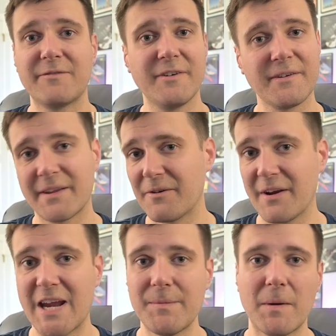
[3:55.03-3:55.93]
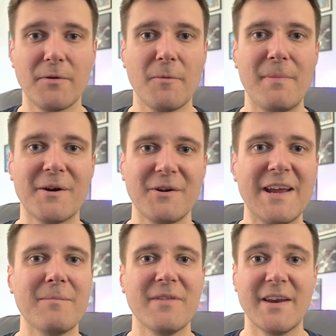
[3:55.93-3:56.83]
feel like they could have came up with a better
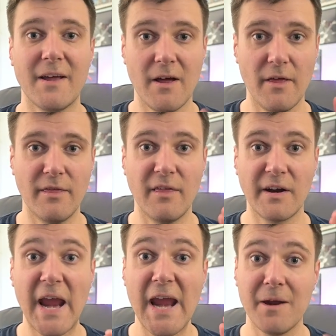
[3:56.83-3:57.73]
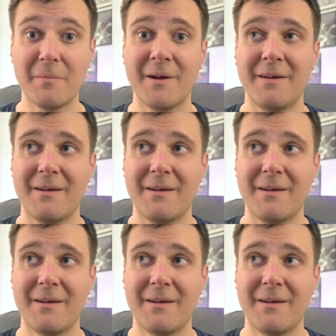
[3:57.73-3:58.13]
name than The Game.